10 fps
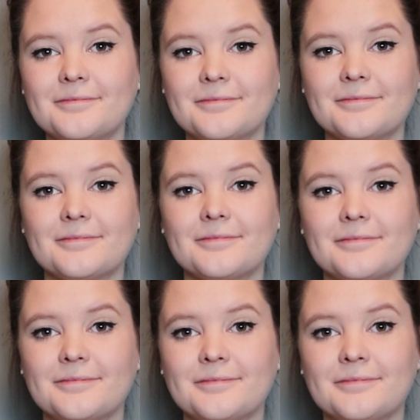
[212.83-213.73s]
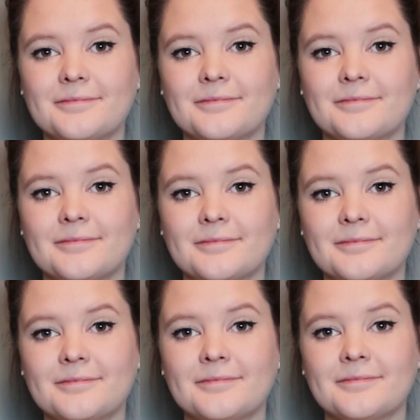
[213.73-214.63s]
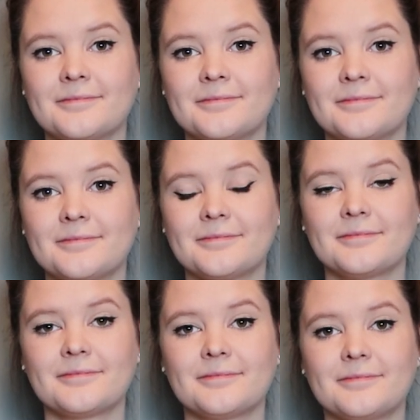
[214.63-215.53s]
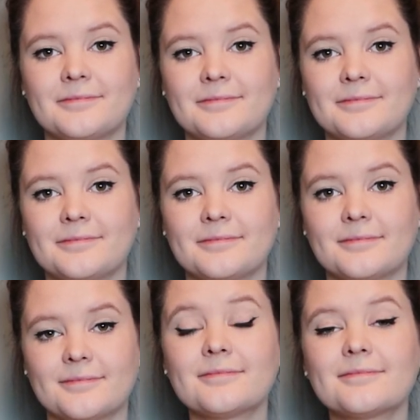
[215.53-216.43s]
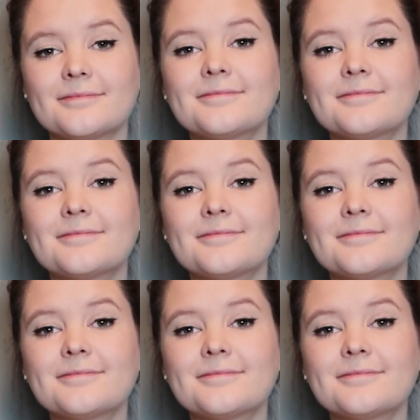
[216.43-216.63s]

The person shown says nothing.